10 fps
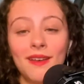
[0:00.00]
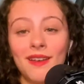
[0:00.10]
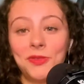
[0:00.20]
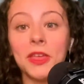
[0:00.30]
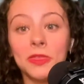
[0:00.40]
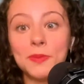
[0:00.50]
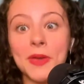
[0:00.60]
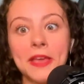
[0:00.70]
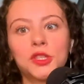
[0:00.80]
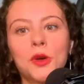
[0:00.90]
than the
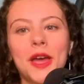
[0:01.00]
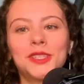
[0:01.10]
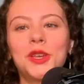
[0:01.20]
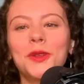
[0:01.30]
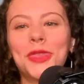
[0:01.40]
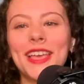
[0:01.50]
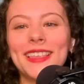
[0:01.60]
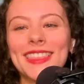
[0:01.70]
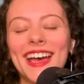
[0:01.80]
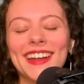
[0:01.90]
bank. So I do
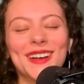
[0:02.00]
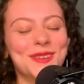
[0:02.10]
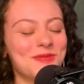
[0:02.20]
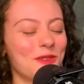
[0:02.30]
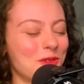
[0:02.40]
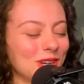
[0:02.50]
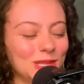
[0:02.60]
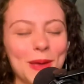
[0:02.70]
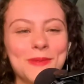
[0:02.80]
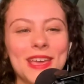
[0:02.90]
think that, of course,
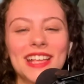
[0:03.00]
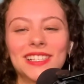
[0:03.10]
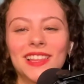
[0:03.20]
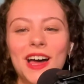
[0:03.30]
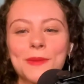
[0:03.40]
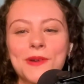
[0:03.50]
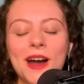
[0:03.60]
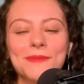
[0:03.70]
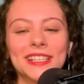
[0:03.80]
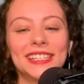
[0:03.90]
Pepe has a lot of
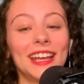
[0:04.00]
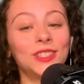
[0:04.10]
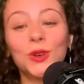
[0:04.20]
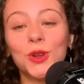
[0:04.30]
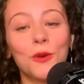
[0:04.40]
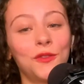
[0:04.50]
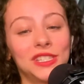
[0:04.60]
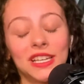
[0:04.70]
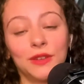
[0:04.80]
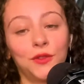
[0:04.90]
promise, and I don't know if
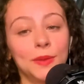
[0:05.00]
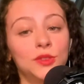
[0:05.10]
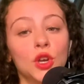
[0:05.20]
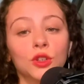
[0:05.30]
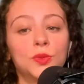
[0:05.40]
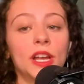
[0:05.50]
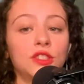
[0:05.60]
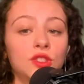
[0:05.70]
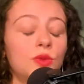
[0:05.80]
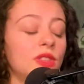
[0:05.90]
it's going to flip Doge, but I
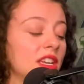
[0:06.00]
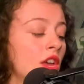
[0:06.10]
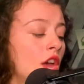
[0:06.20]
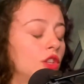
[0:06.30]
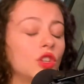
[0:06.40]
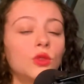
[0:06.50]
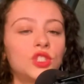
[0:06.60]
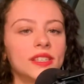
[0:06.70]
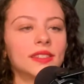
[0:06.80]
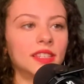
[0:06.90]
do think Doge
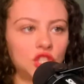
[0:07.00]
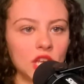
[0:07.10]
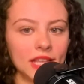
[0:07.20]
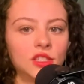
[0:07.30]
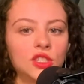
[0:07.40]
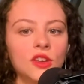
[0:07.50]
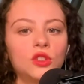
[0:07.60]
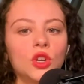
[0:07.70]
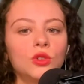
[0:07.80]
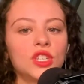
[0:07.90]
is legit.
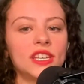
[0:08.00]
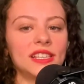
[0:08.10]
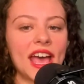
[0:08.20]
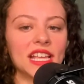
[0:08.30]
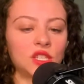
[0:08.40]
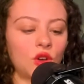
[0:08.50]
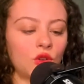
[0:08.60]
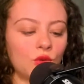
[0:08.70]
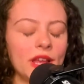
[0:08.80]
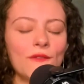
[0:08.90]
Doge has
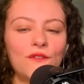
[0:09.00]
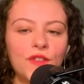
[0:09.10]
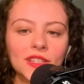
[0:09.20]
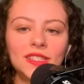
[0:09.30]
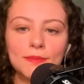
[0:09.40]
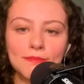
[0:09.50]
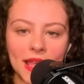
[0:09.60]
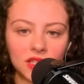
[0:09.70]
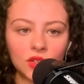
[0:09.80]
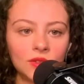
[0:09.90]
great
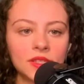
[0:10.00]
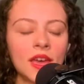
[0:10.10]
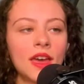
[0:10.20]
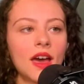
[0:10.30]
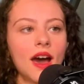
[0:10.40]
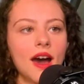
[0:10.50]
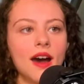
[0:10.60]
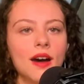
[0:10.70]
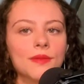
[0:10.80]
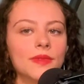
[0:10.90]
fundamentals
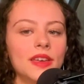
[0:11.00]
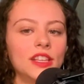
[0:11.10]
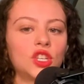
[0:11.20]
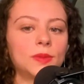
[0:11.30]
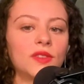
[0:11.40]
in terms of